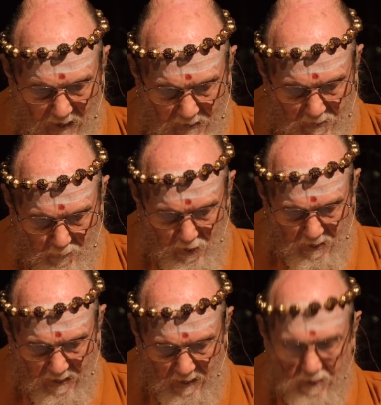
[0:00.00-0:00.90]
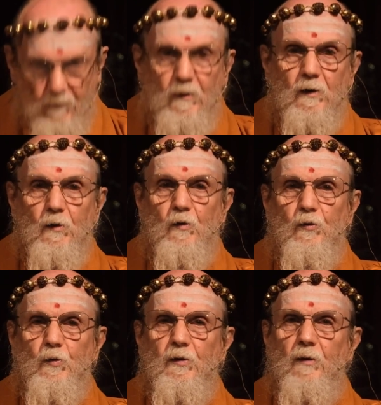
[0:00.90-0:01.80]
not communicate
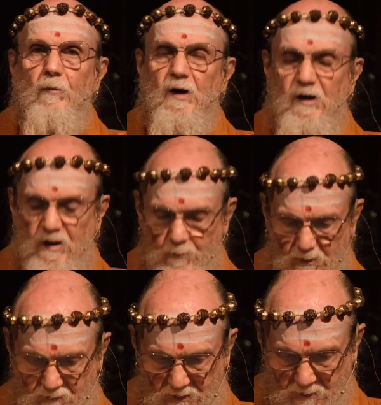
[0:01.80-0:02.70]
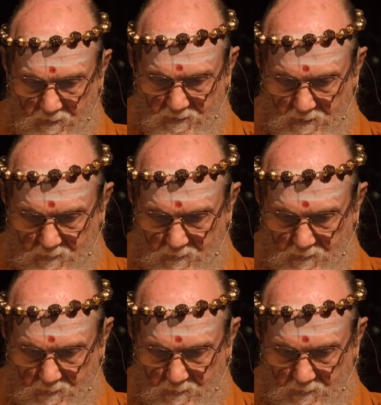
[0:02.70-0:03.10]
through the medium of love.